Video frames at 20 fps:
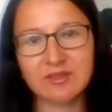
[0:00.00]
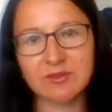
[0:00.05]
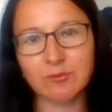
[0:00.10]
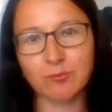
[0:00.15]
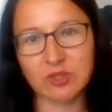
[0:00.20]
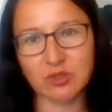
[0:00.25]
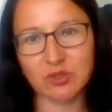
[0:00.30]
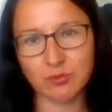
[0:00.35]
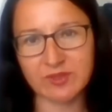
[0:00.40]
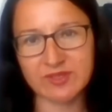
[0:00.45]

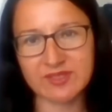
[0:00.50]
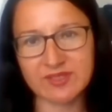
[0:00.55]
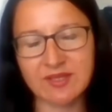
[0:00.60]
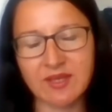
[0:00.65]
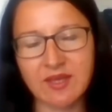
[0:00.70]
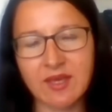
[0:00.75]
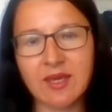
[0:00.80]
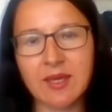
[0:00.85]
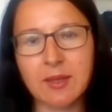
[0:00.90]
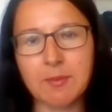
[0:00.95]
which was
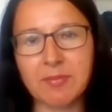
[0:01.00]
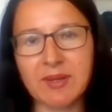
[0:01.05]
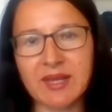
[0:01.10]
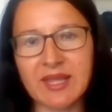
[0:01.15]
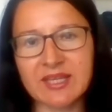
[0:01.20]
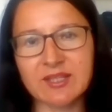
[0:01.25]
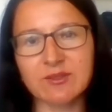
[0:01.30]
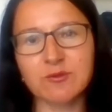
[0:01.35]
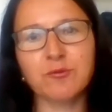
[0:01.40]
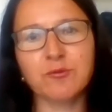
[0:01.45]

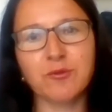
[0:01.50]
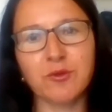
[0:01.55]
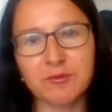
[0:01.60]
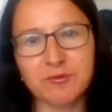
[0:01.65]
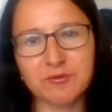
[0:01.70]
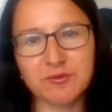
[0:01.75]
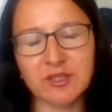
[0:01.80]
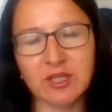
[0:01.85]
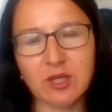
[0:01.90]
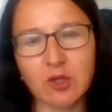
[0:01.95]
blend
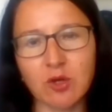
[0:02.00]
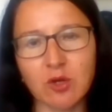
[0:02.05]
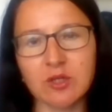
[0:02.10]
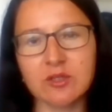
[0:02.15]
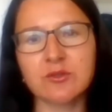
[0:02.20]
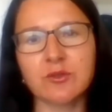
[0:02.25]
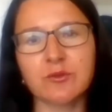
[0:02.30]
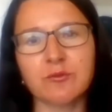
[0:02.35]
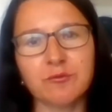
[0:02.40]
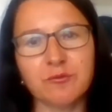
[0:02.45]
50
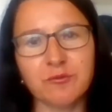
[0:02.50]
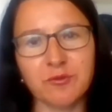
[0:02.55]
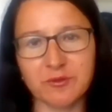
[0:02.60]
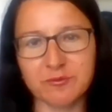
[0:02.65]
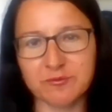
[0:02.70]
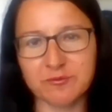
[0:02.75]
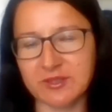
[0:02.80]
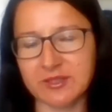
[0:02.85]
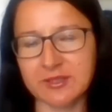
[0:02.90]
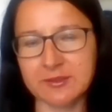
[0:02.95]
cotton,
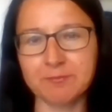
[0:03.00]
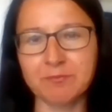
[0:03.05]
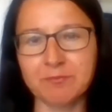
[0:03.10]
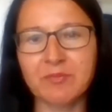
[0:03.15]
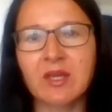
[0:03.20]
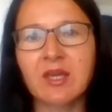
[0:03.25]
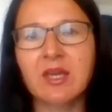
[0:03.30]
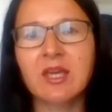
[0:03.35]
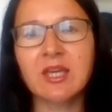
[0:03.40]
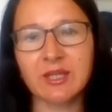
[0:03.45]
50
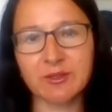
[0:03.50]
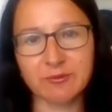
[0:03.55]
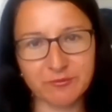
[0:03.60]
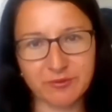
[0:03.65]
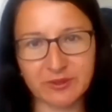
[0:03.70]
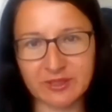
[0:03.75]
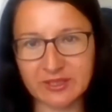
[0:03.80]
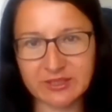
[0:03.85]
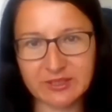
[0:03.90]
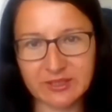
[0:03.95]

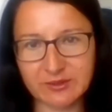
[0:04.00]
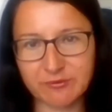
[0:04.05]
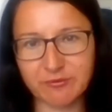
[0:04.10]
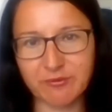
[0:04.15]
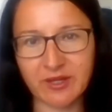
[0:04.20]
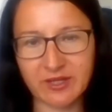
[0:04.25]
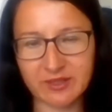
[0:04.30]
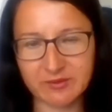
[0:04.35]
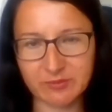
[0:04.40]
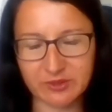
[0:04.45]
infinited
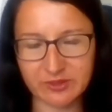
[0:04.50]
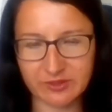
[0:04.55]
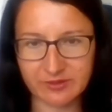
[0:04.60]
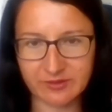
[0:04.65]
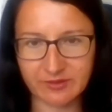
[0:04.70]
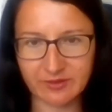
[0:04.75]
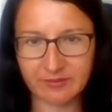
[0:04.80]
fiber,